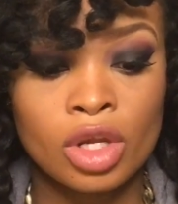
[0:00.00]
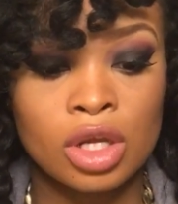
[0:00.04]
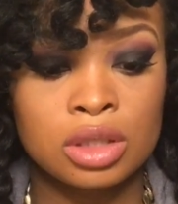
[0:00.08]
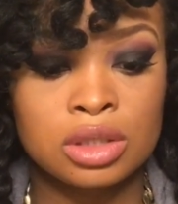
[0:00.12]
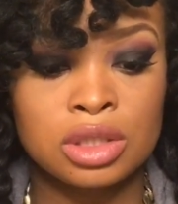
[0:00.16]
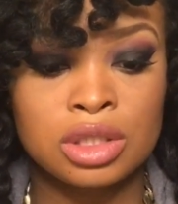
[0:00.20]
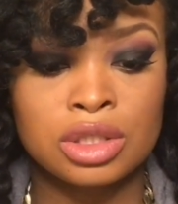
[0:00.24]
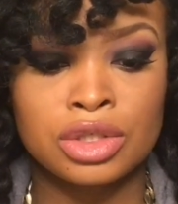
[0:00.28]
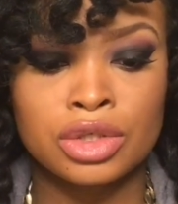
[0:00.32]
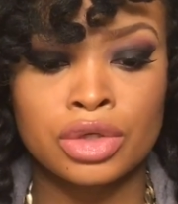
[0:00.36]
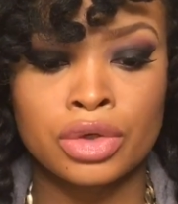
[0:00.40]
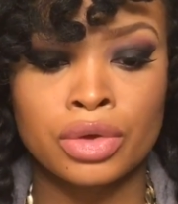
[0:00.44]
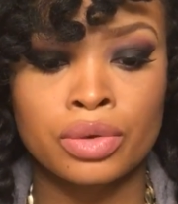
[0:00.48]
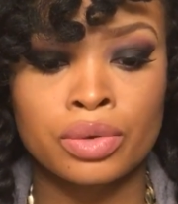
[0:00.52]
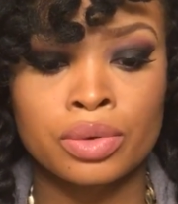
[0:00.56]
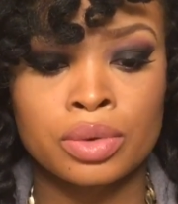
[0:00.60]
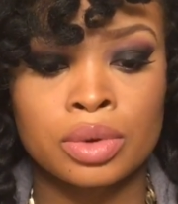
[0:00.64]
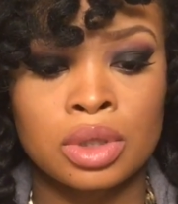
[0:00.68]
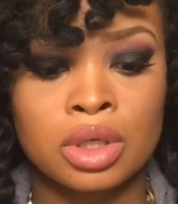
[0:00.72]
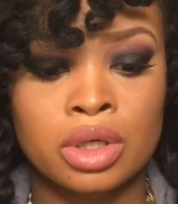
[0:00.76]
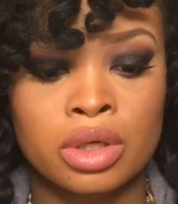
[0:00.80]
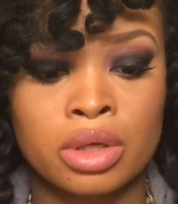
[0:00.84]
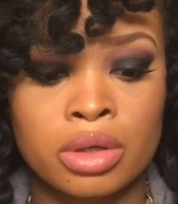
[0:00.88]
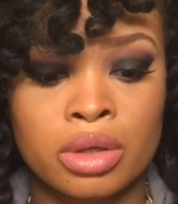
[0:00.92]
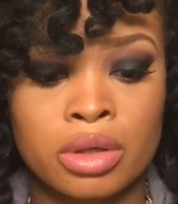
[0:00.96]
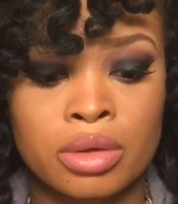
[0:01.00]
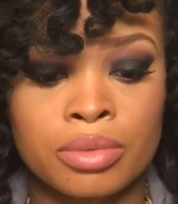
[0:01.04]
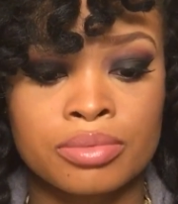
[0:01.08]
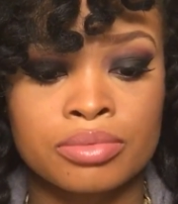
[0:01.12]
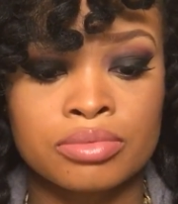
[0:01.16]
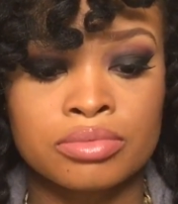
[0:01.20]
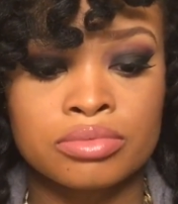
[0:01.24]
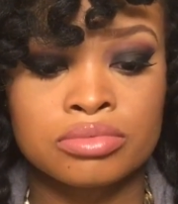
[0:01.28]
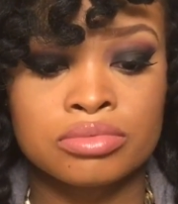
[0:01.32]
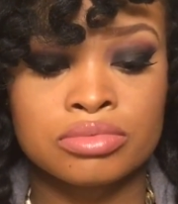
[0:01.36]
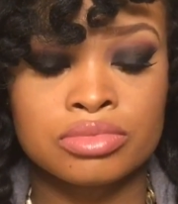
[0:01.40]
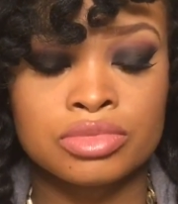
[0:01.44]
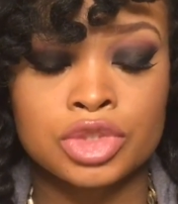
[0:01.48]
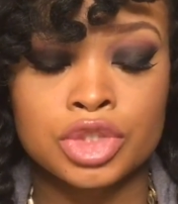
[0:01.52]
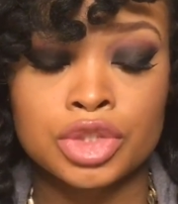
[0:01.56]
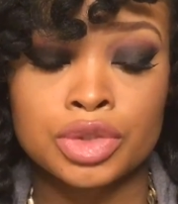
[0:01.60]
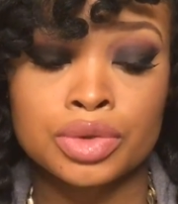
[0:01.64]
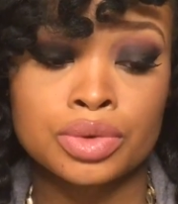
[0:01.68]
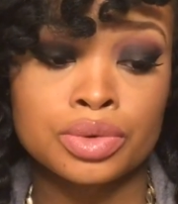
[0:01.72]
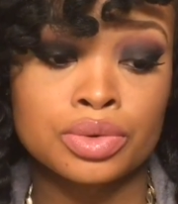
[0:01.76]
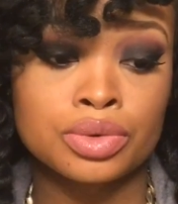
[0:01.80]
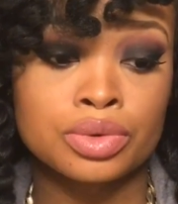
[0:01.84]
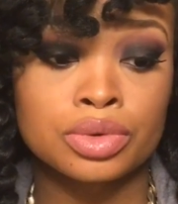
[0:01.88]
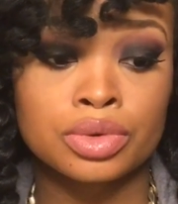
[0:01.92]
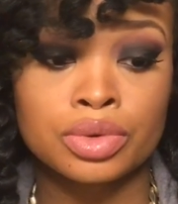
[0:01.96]
you know,
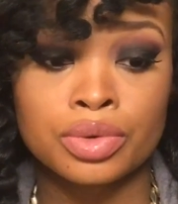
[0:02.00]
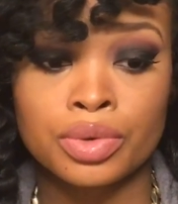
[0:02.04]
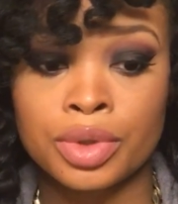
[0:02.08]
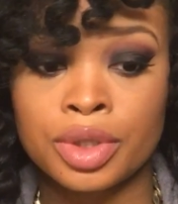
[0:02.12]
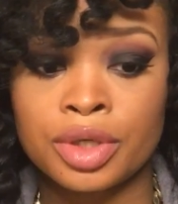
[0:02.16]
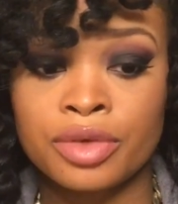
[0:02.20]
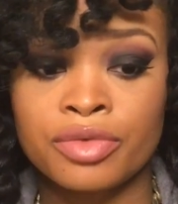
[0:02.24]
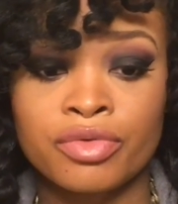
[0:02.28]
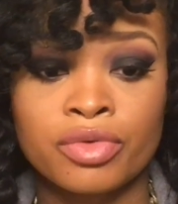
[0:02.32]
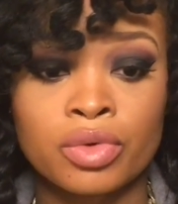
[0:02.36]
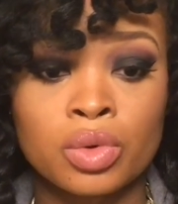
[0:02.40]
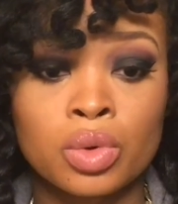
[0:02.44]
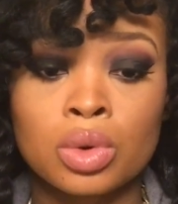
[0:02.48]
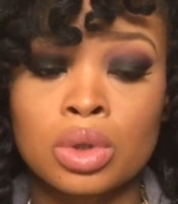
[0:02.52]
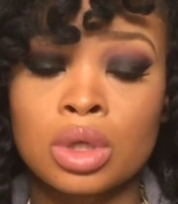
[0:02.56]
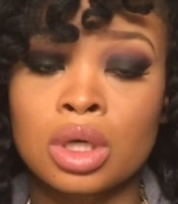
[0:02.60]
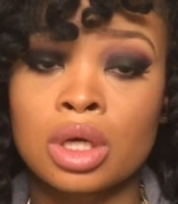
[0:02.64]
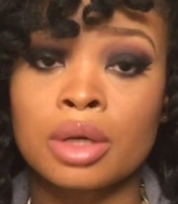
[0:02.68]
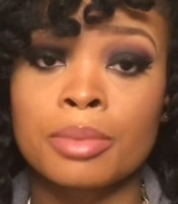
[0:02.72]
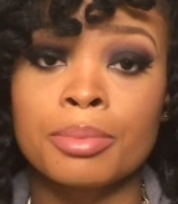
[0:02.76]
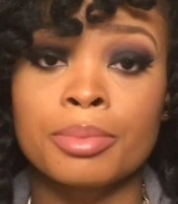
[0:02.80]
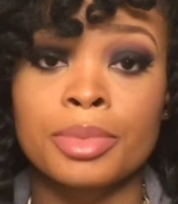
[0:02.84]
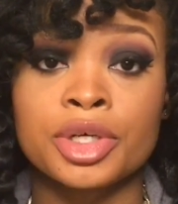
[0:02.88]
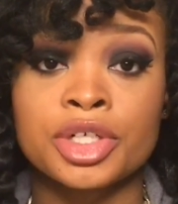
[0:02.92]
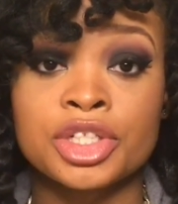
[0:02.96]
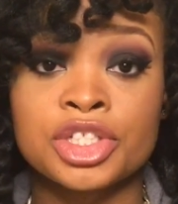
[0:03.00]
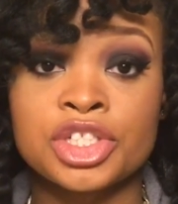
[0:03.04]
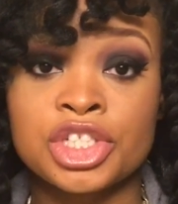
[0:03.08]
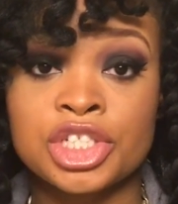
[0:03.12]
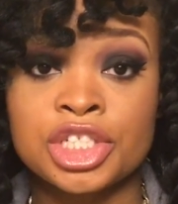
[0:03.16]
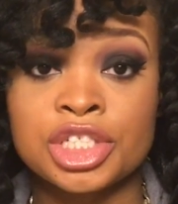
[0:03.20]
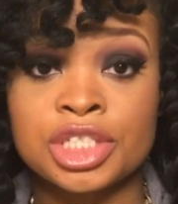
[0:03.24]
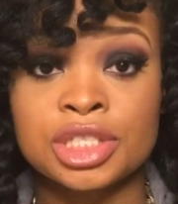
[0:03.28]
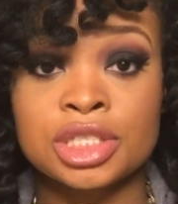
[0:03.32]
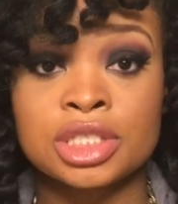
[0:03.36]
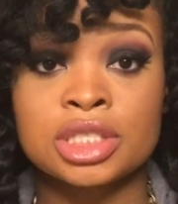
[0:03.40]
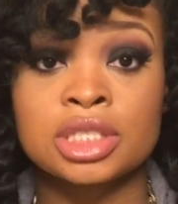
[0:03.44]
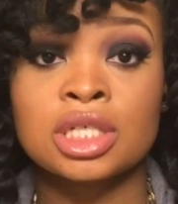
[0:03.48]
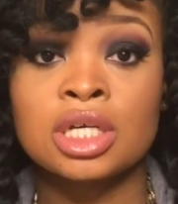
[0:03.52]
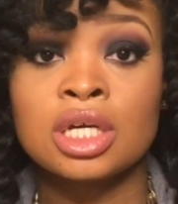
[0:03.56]
2, 3, 4 bunches.